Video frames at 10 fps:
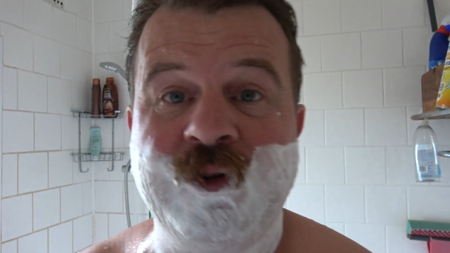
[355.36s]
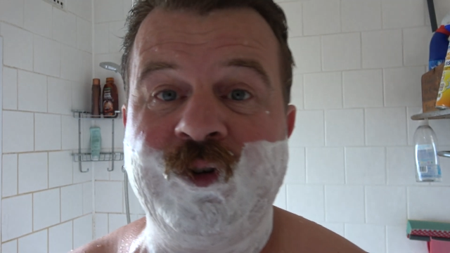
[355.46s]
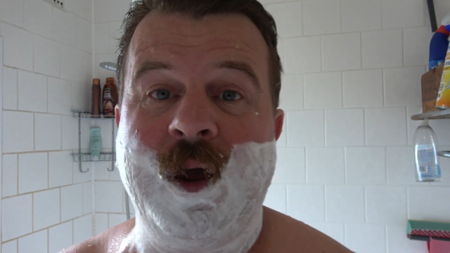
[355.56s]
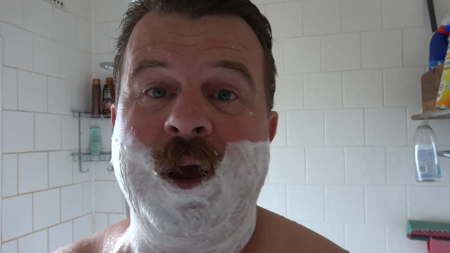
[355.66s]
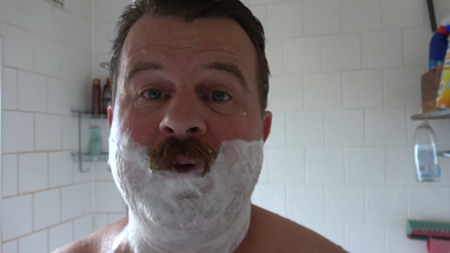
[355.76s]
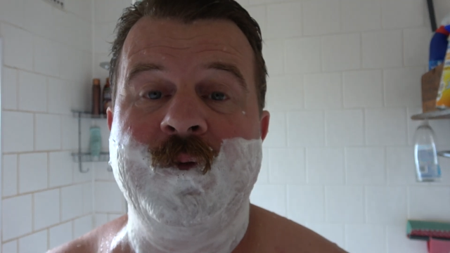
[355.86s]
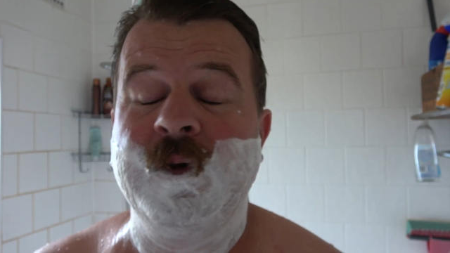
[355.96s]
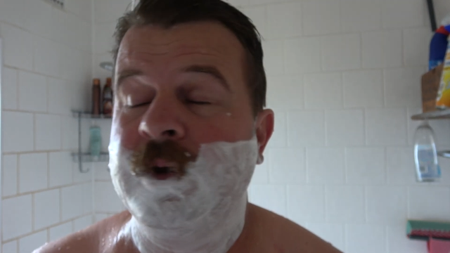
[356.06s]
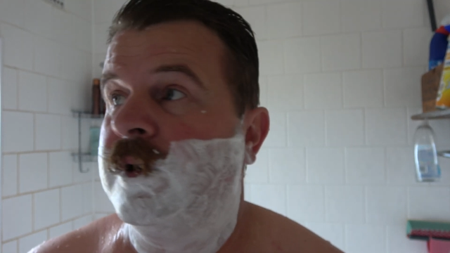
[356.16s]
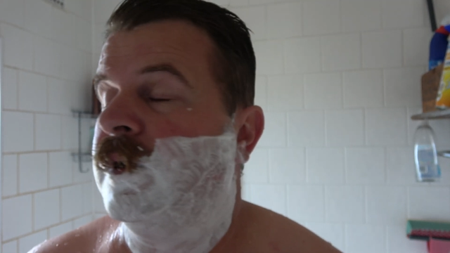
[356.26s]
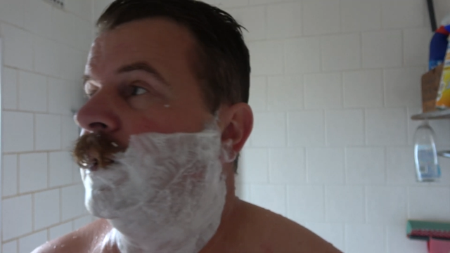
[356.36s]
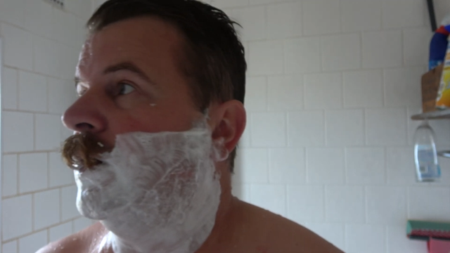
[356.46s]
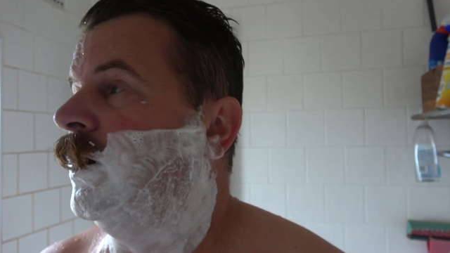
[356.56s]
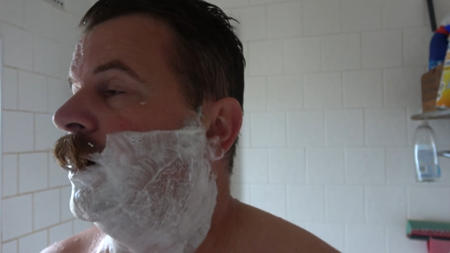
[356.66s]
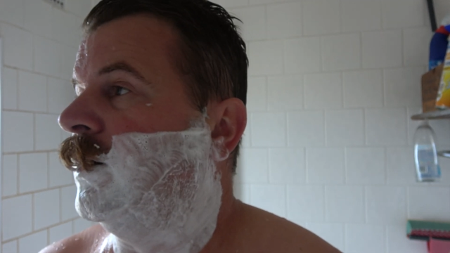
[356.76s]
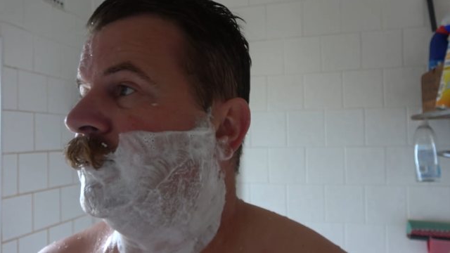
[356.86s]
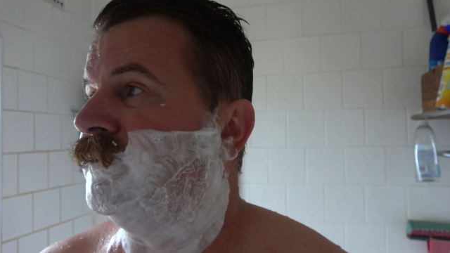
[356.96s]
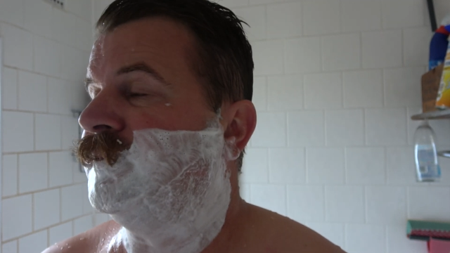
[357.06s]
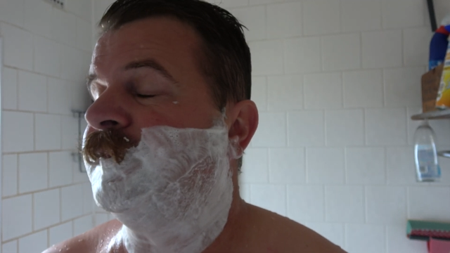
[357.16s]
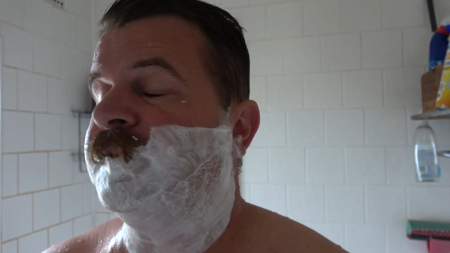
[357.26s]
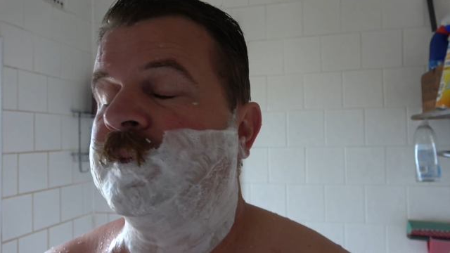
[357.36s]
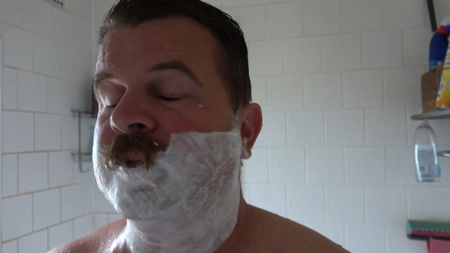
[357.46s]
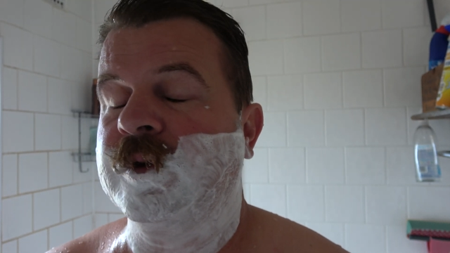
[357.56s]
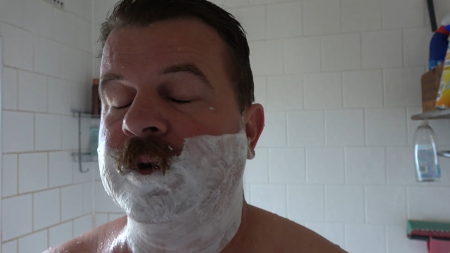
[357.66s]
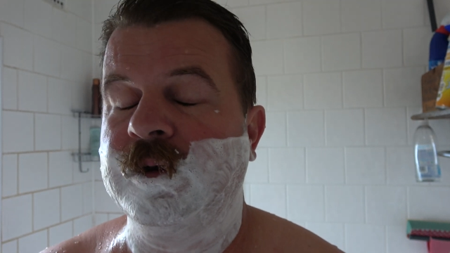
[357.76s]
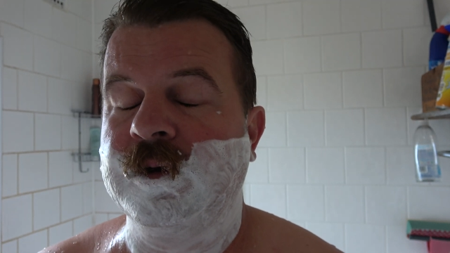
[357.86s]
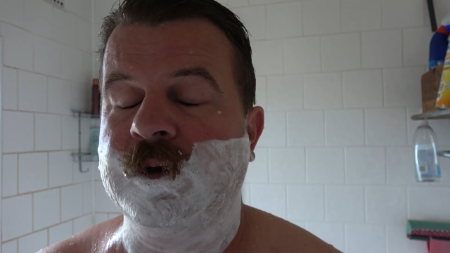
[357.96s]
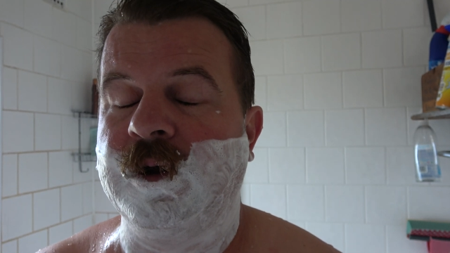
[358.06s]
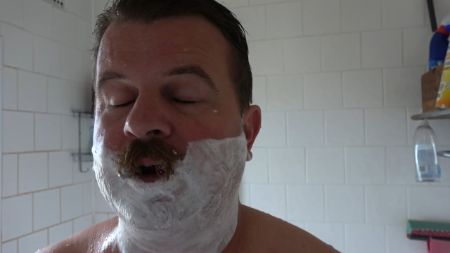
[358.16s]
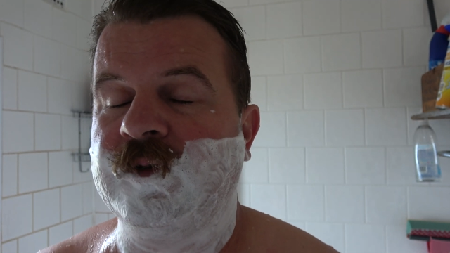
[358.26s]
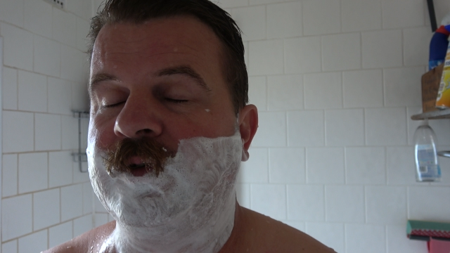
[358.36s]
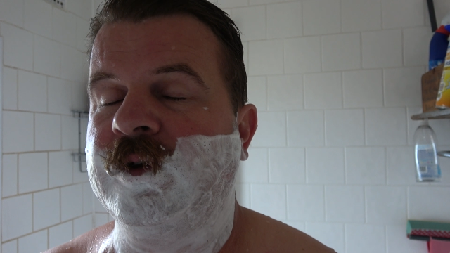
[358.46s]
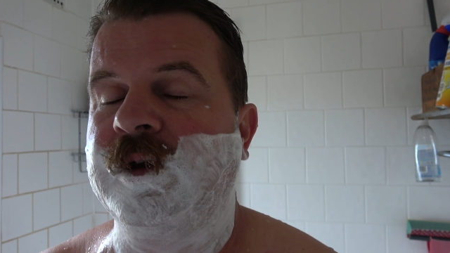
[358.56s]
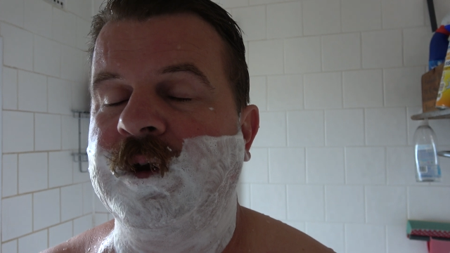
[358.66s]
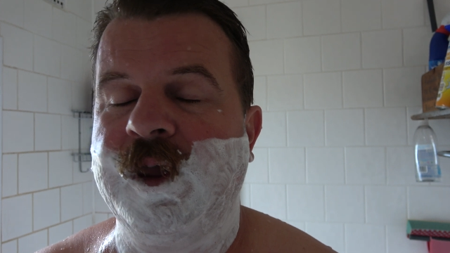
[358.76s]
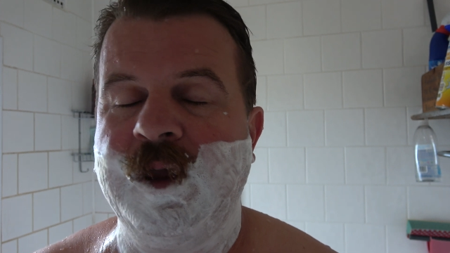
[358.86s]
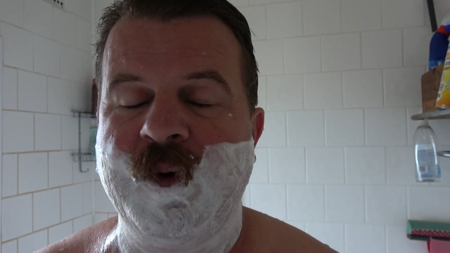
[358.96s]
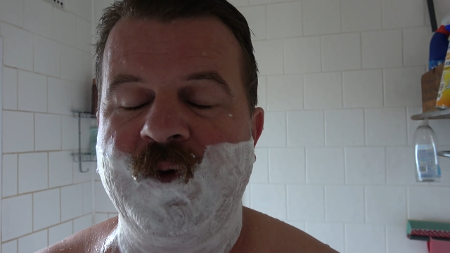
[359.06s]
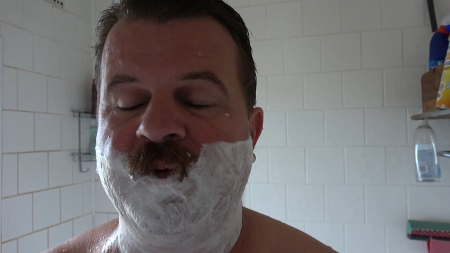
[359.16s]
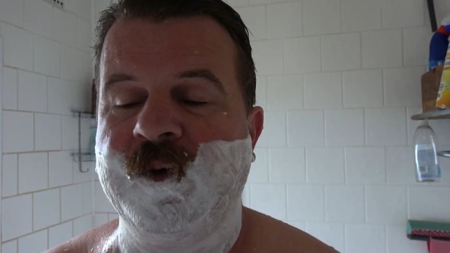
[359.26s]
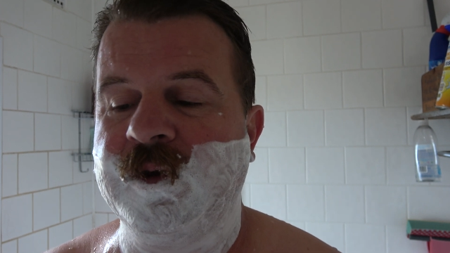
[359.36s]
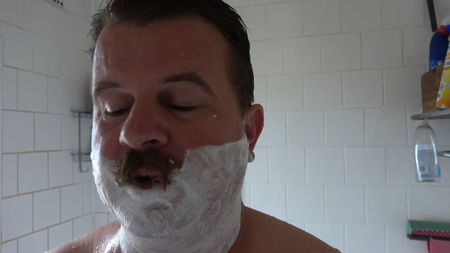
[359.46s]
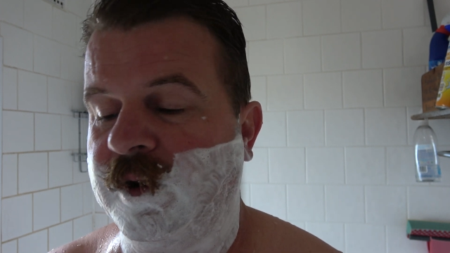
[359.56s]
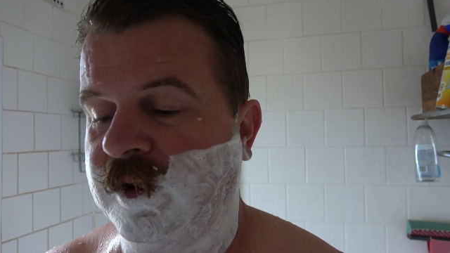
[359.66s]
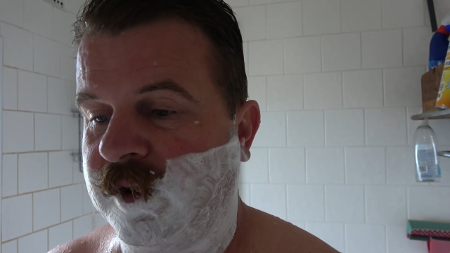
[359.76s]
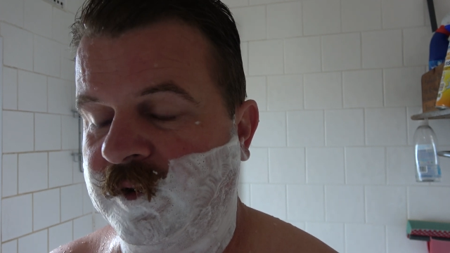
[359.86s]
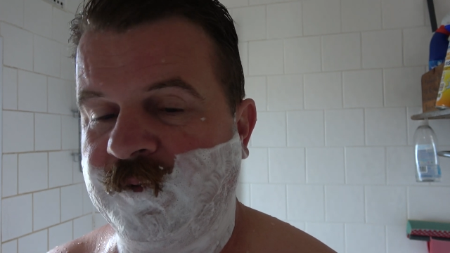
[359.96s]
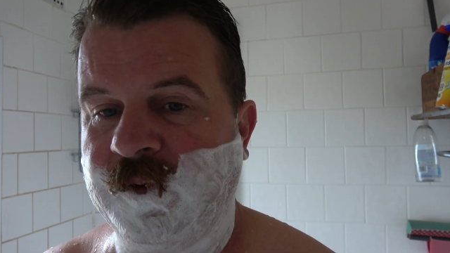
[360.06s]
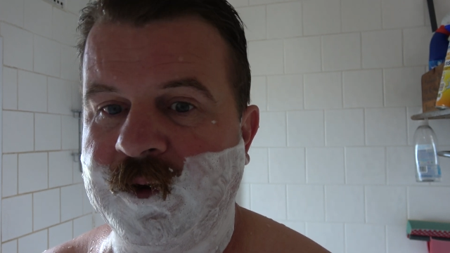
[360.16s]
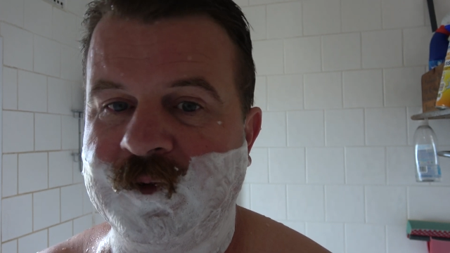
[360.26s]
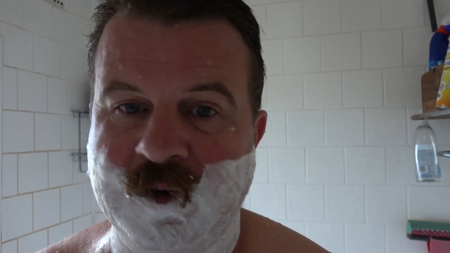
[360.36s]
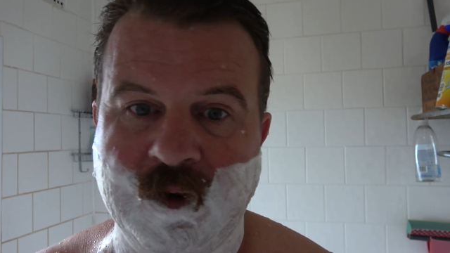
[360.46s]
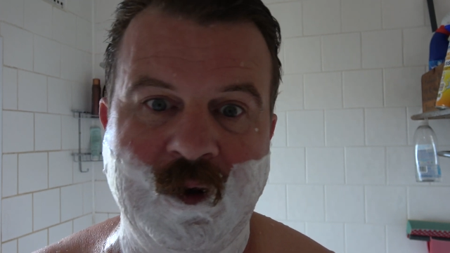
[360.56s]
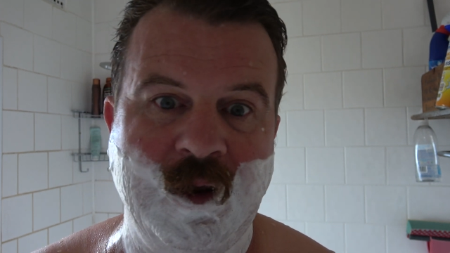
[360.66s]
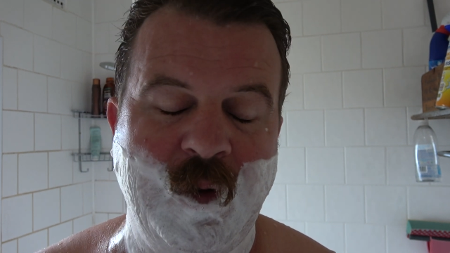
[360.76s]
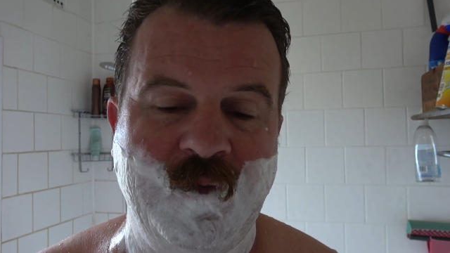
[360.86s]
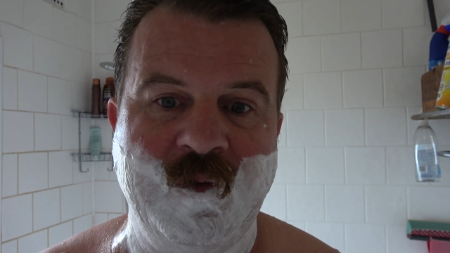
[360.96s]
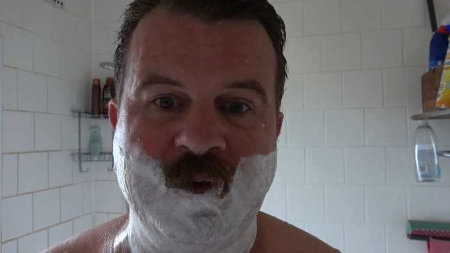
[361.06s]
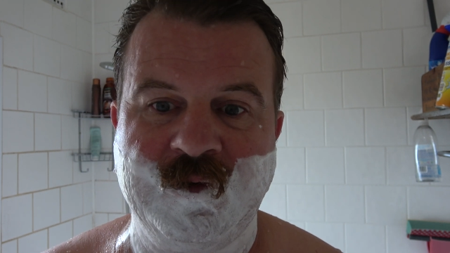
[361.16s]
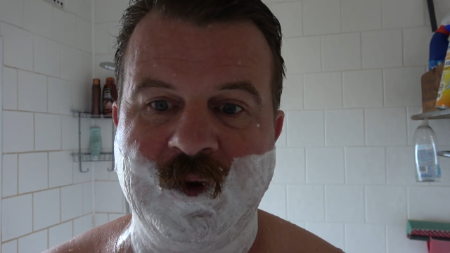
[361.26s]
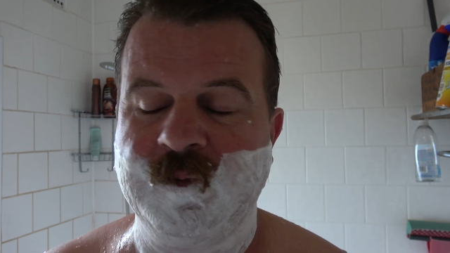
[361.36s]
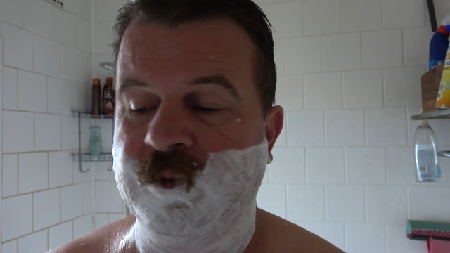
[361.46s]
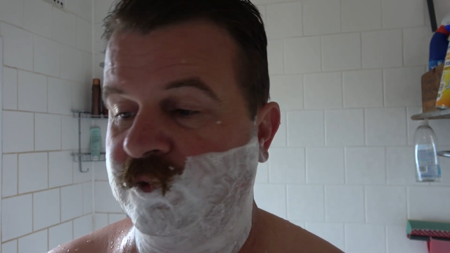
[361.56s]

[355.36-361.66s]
I shave. I like to keep everything like the kiss thing, so keep everything simple,